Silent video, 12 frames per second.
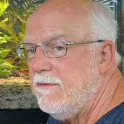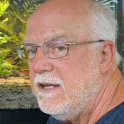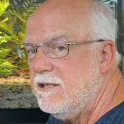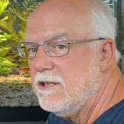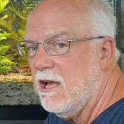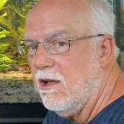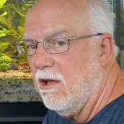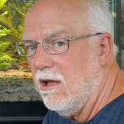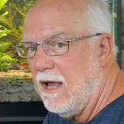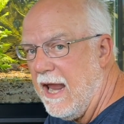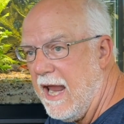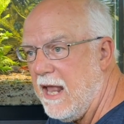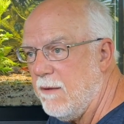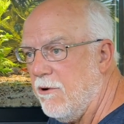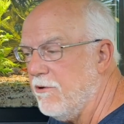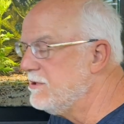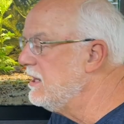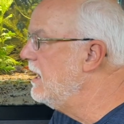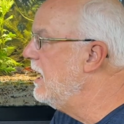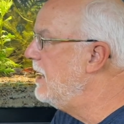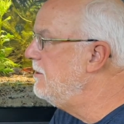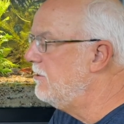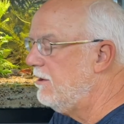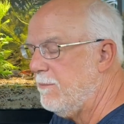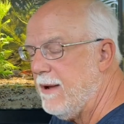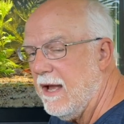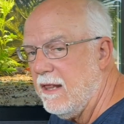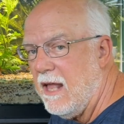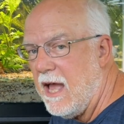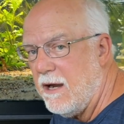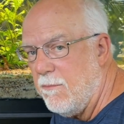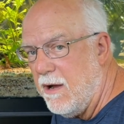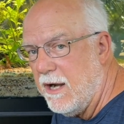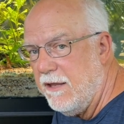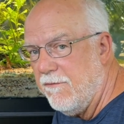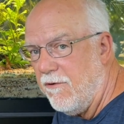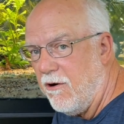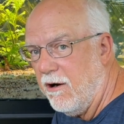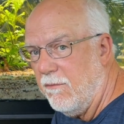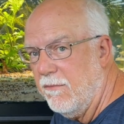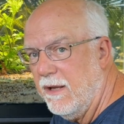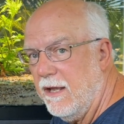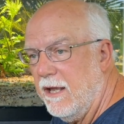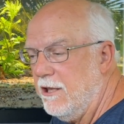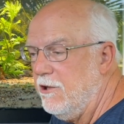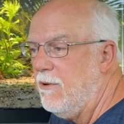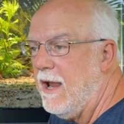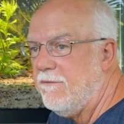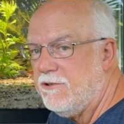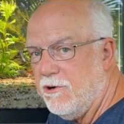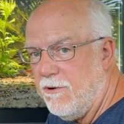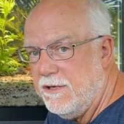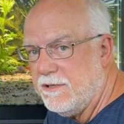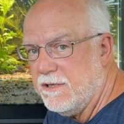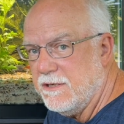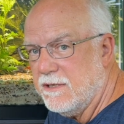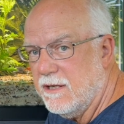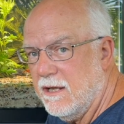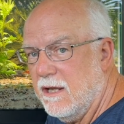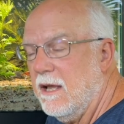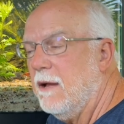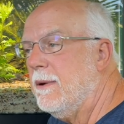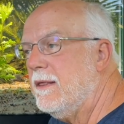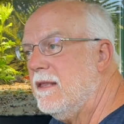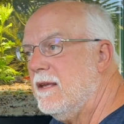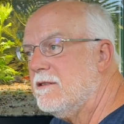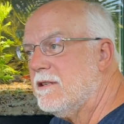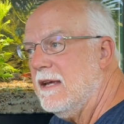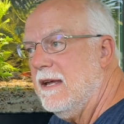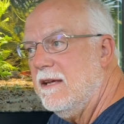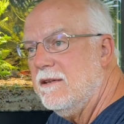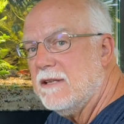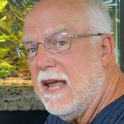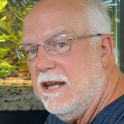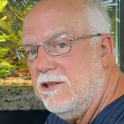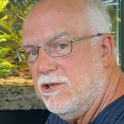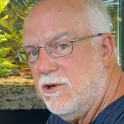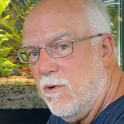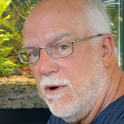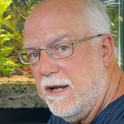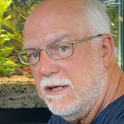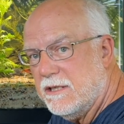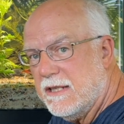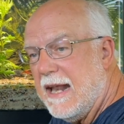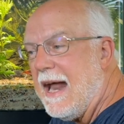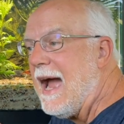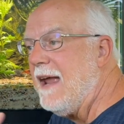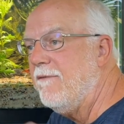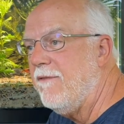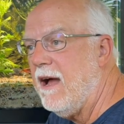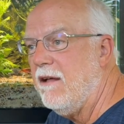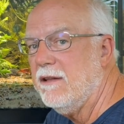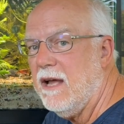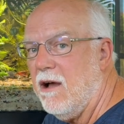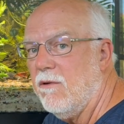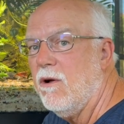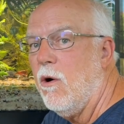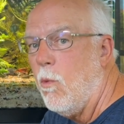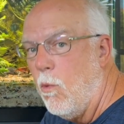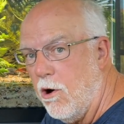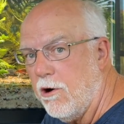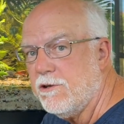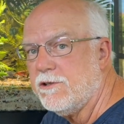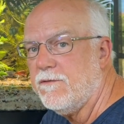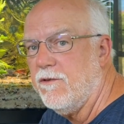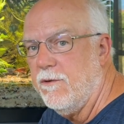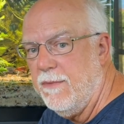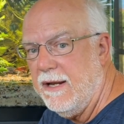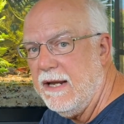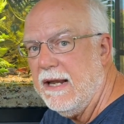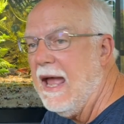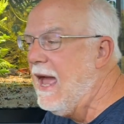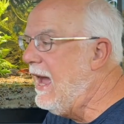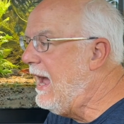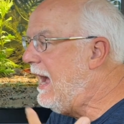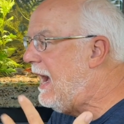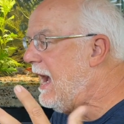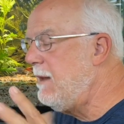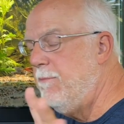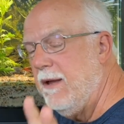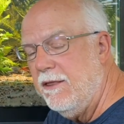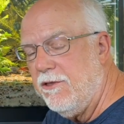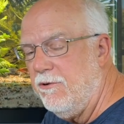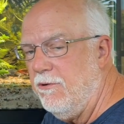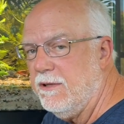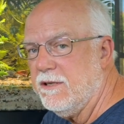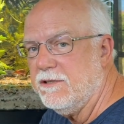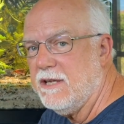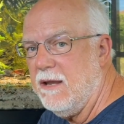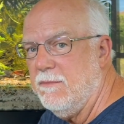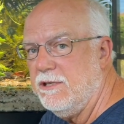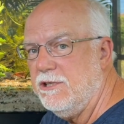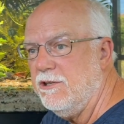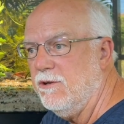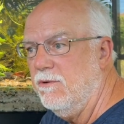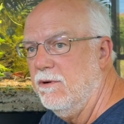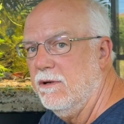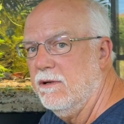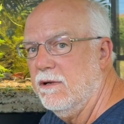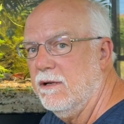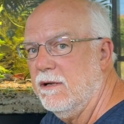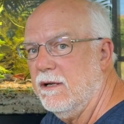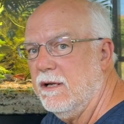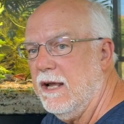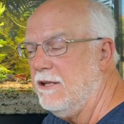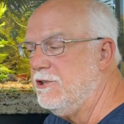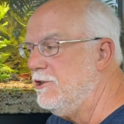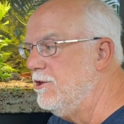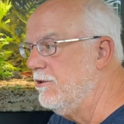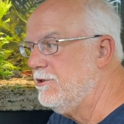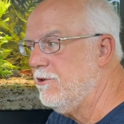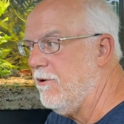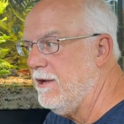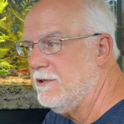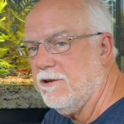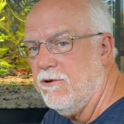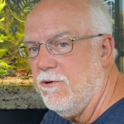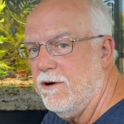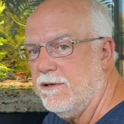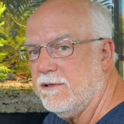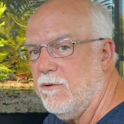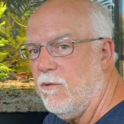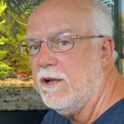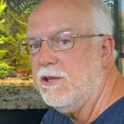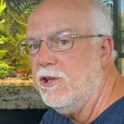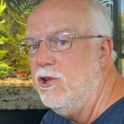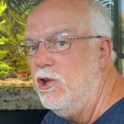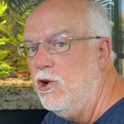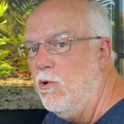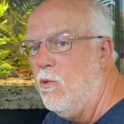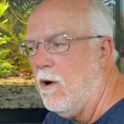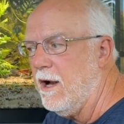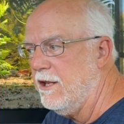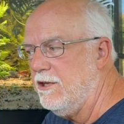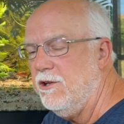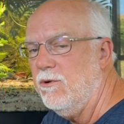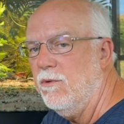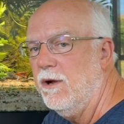these animals and you're going to pay a lot of money for them, you have choices. But this is a choice that I found out works for me. I've been through it the same as you. It's your choice, of course, what you want to do.